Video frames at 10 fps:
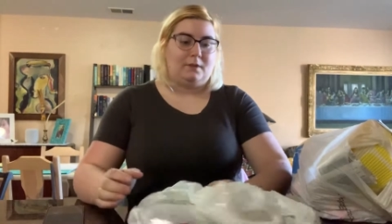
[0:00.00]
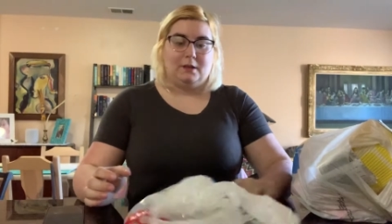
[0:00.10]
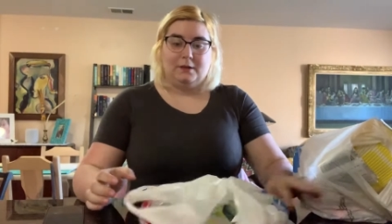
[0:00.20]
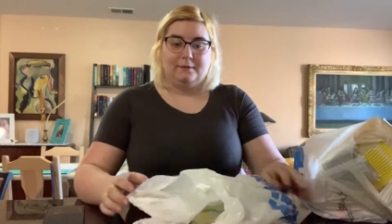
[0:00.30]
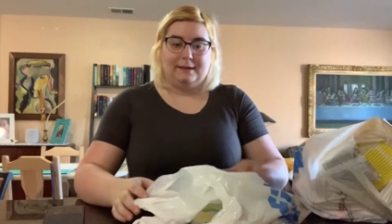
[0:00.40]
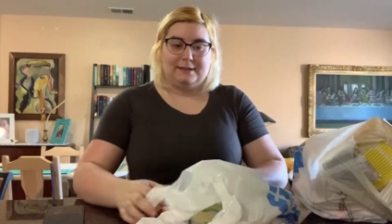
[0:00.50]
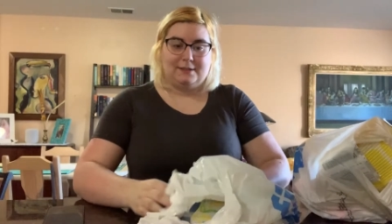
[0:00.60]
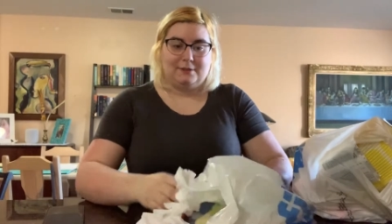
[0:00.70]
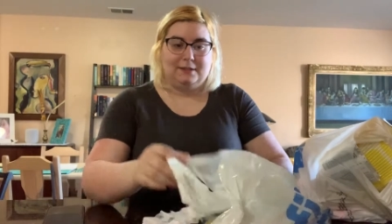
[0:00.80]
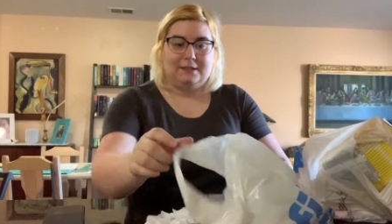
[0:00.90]
all right,
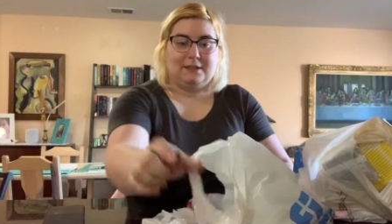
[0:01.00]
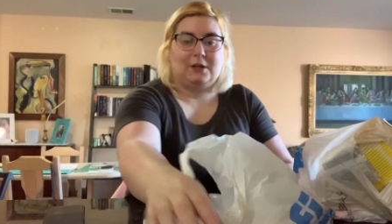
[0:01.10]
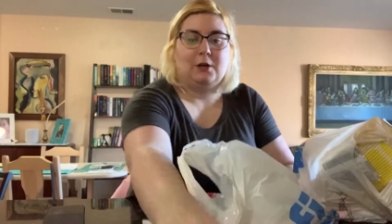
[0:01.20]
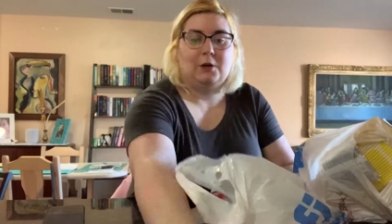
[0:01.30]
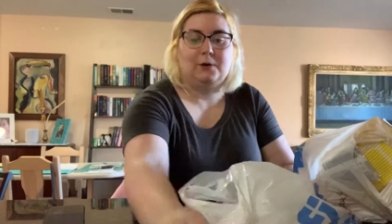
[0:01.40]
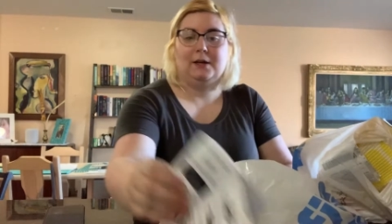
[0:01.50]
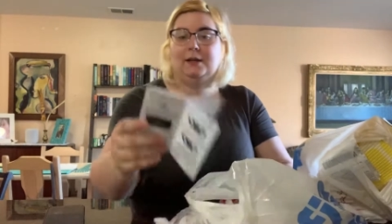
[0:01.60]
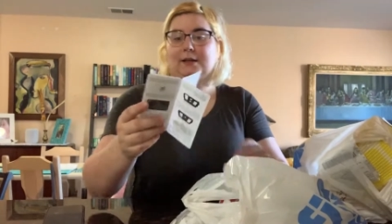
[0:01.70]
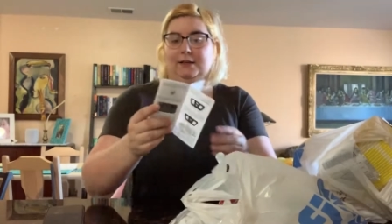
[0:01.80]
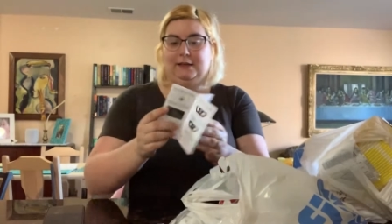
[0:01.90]
so let's go
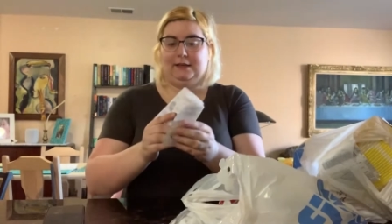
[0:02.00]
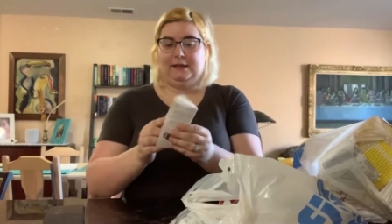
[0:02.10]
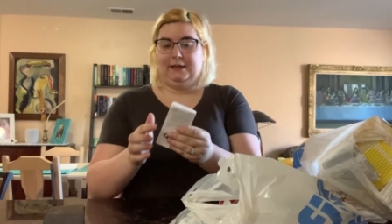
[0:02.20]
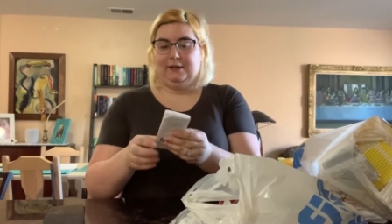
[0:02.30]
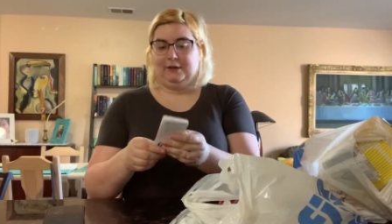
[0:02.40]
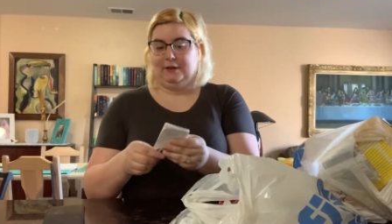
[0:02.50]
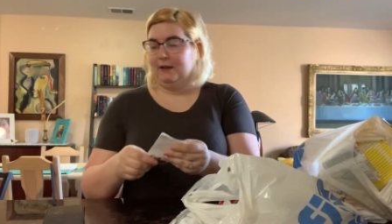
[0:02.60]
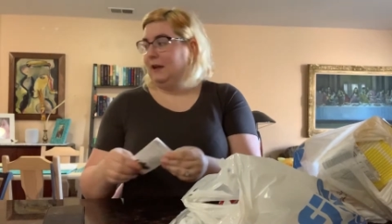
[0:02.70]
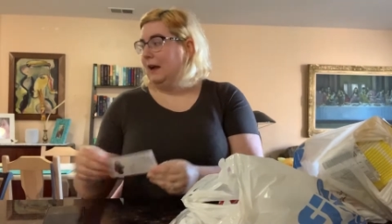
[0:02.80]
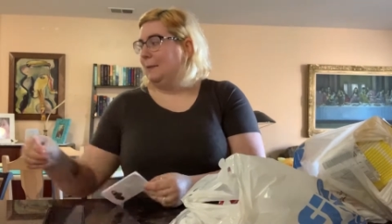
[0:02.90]
in here.
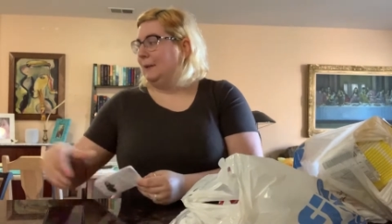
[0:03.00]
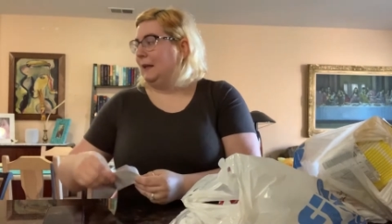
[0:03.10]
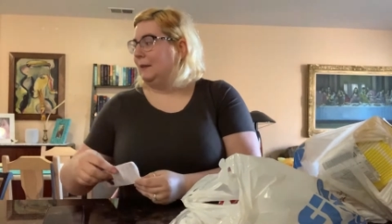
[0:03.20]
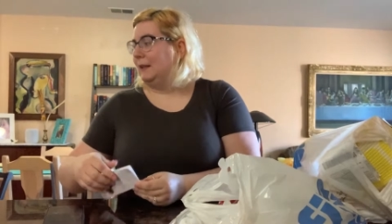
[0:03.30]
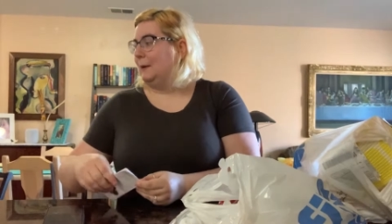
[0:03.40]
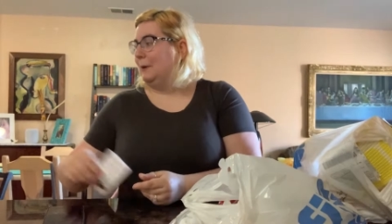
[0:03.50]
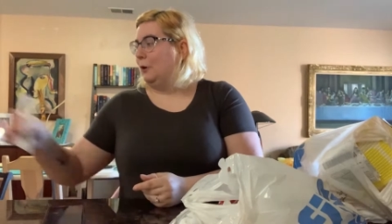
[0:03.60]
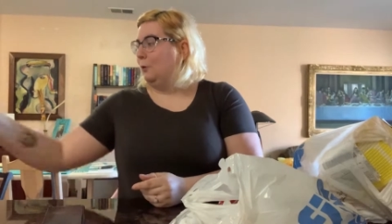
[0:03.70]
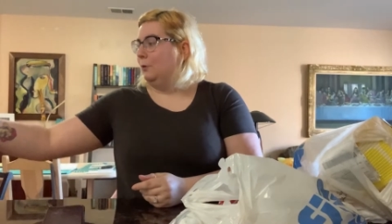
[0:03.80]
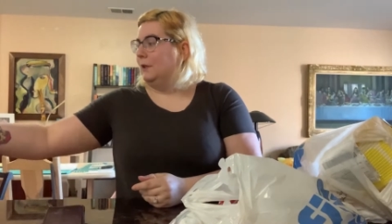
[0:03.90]
I'm gonna, I think I'm going to
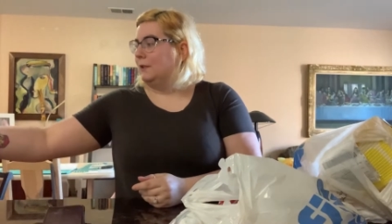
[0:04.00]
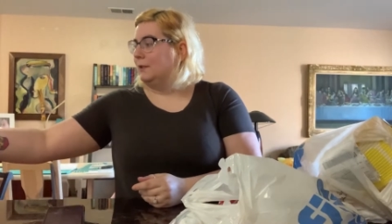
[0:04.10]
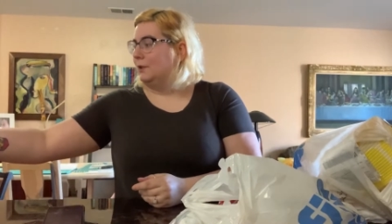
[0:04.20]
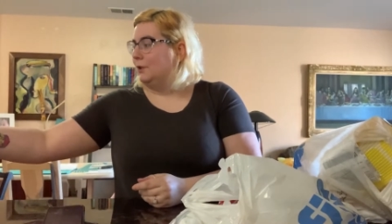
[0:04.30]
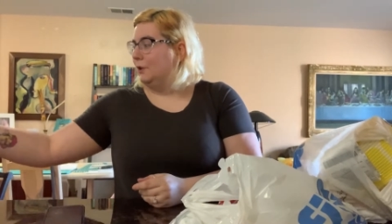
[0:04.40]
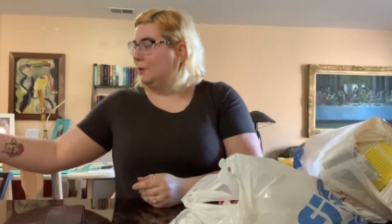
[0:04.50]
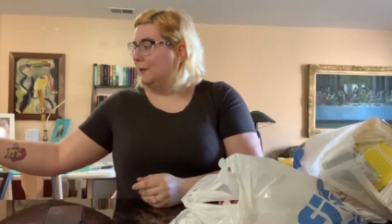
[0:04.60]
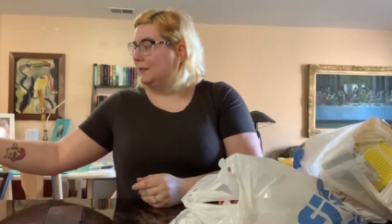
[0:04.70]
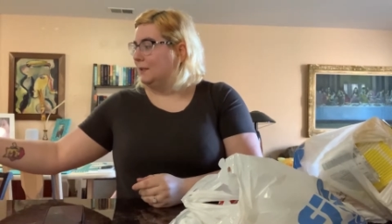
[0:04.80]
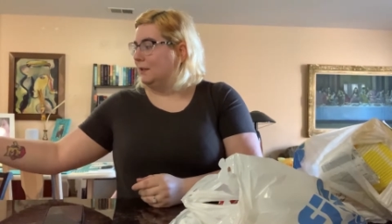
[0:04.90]
hold this too.
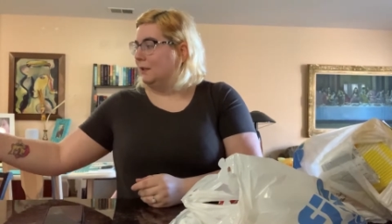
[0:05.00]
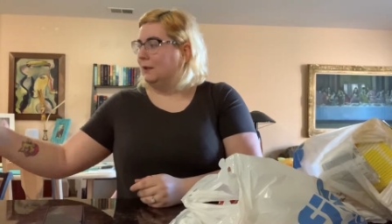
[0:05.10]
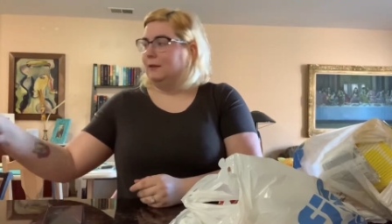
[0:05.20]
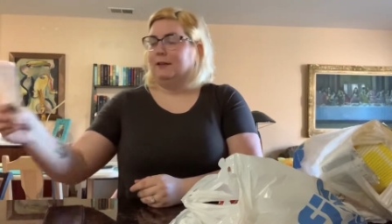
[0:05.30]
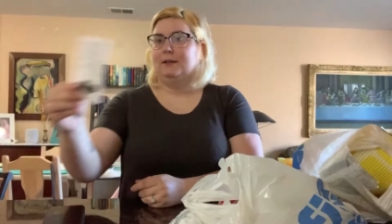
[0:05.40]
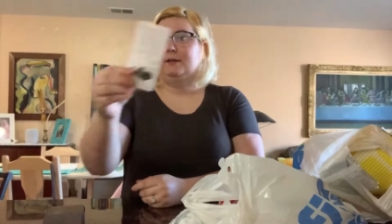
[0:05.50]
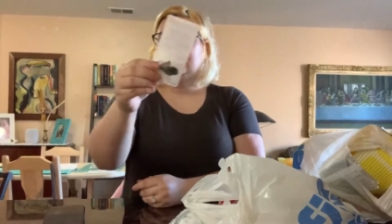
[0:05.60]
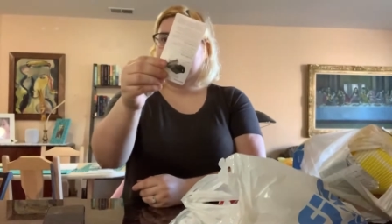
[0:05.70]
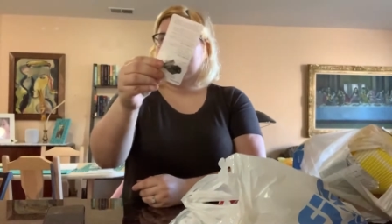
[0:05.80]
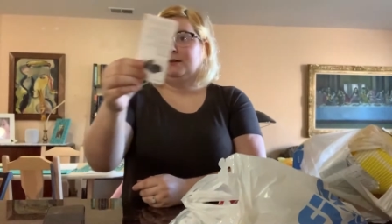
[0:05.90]
It's the
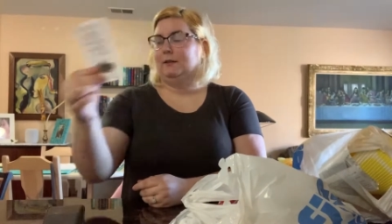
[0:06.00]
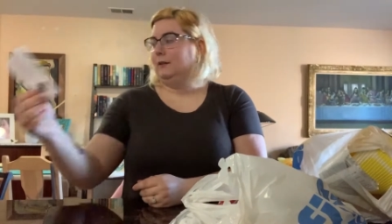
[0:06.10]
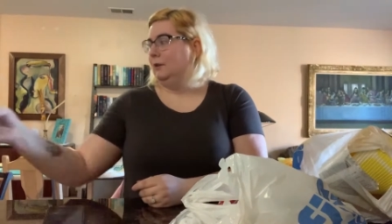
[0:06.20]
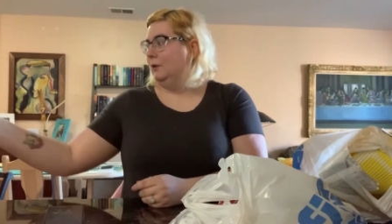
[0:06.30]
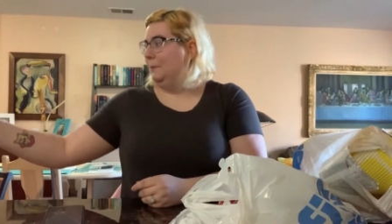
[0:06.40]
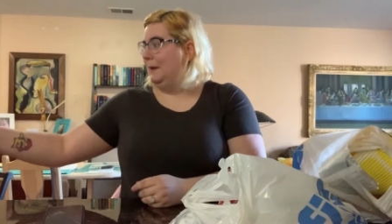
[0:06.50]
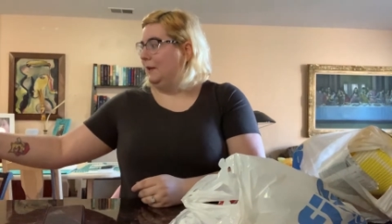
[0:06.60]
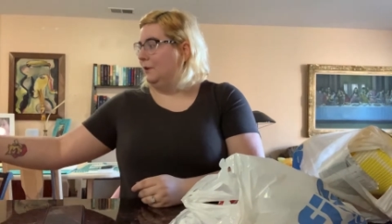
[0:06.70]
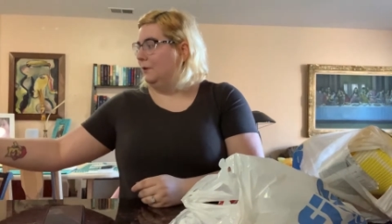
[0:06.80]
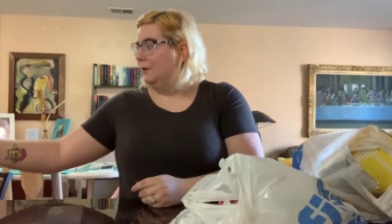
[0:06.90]
little
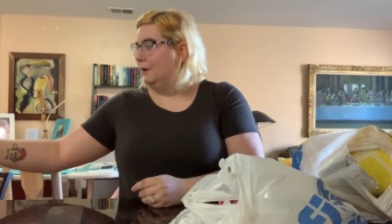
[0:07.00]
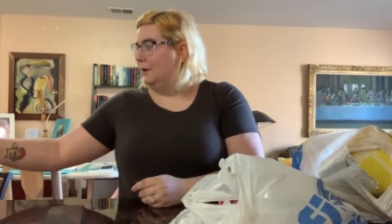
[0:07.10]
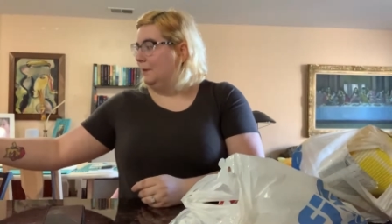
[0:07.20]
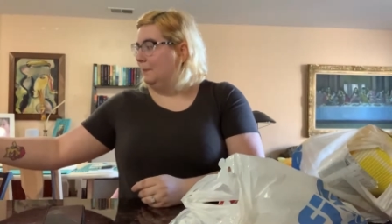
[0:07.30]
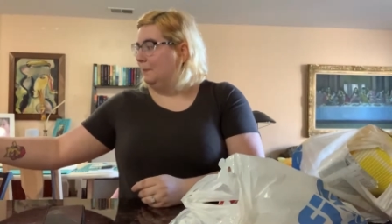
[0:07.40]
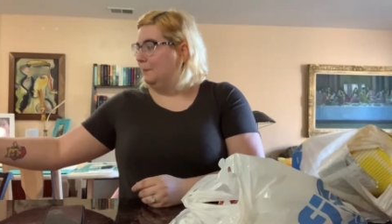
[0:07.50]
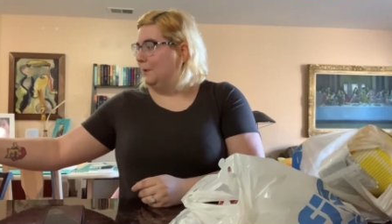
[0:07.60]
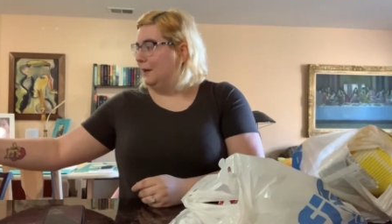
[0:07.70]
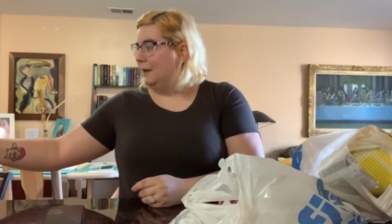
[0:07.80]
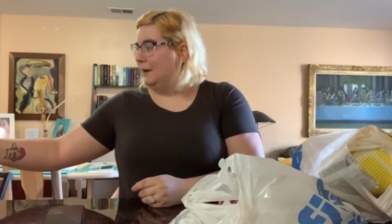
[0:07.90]
manual.
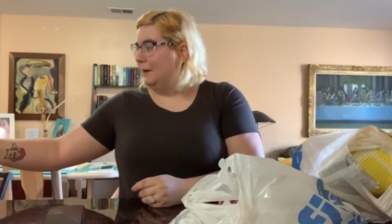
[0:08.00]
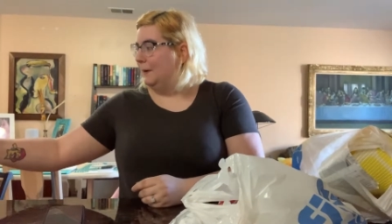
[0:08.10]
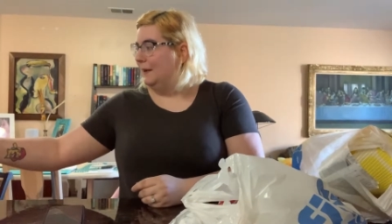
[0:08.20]
But, uh,